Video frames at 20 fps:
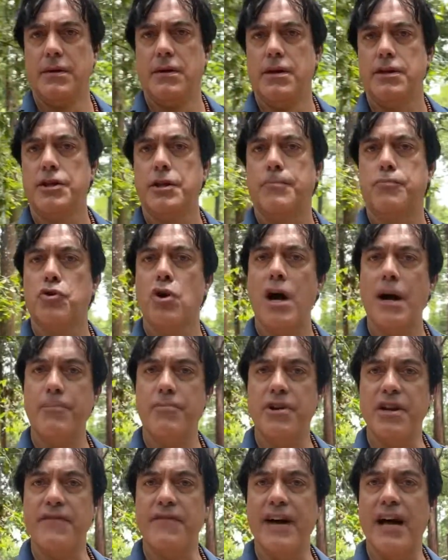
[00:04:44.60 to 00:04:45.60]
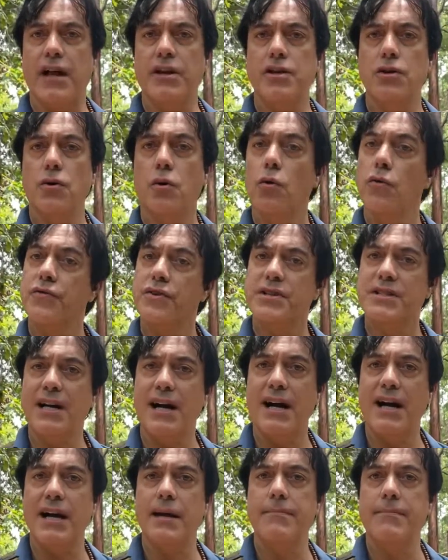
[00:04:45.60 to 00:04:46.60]
The property value over
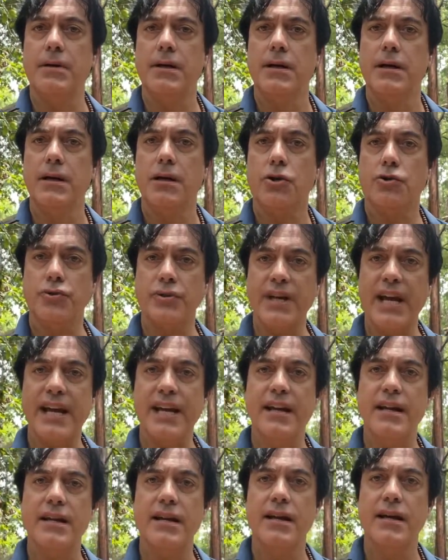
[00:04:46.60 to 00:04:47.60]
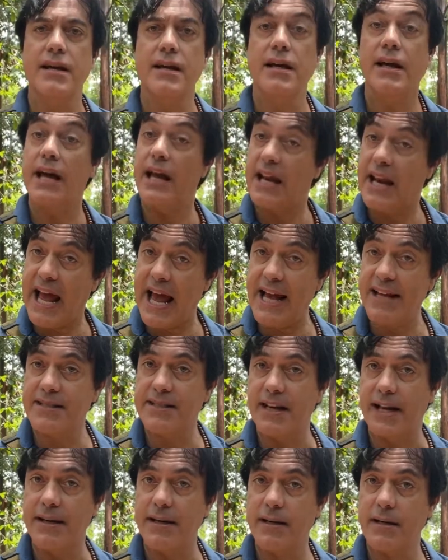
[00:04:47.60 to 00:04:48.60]
time created an
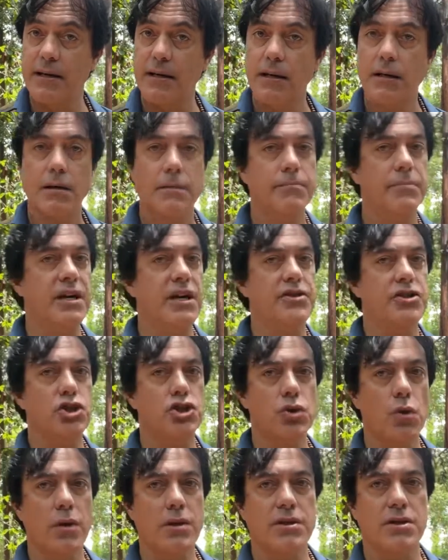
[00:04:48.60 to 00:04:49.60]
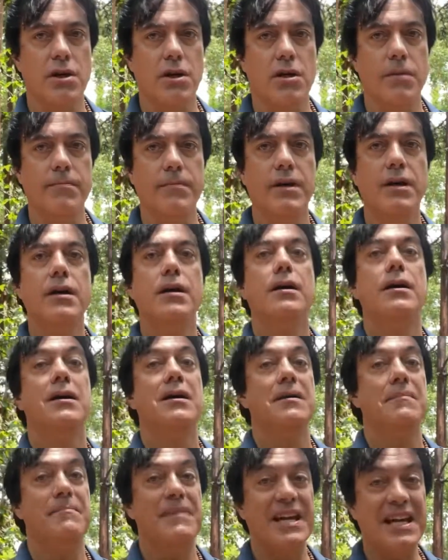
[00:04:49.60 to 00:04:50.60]
asset. But in the short term,
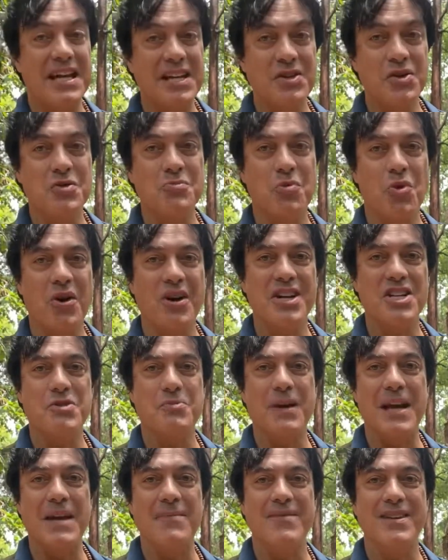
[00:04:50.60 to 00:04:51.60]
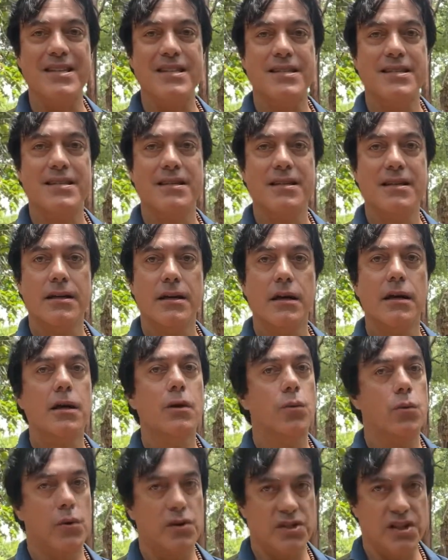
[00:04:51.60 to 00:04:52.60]
making those mortgage payments
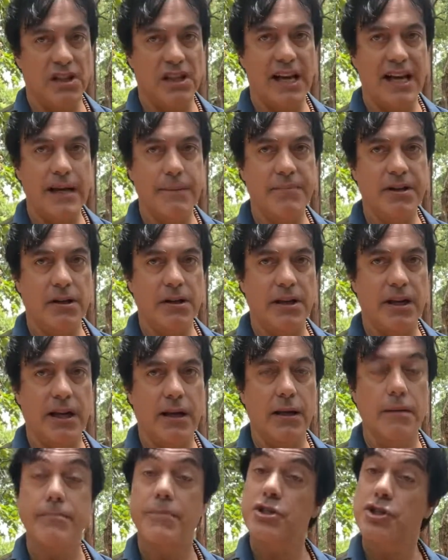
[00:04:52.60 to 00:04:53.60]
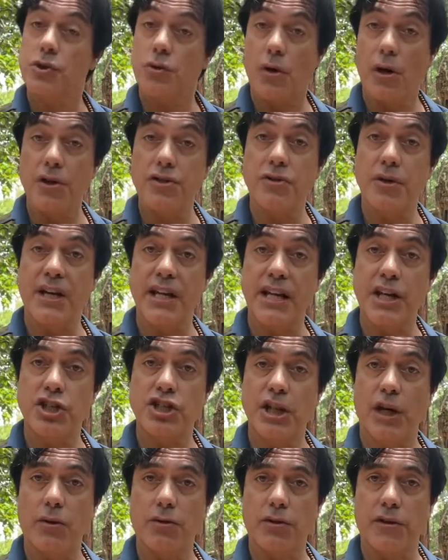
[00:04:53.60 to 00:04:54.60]
was a liability, but you're also getting
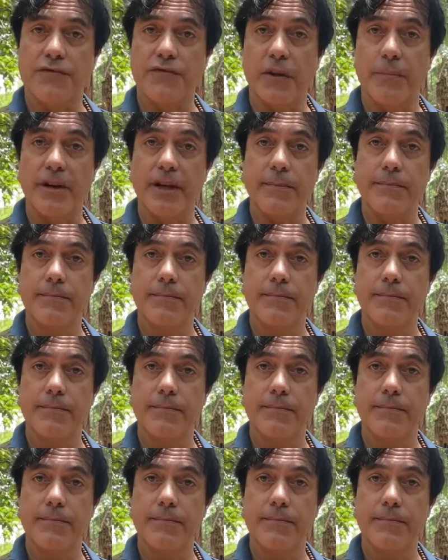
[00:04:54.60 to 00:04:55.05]
shelter from it.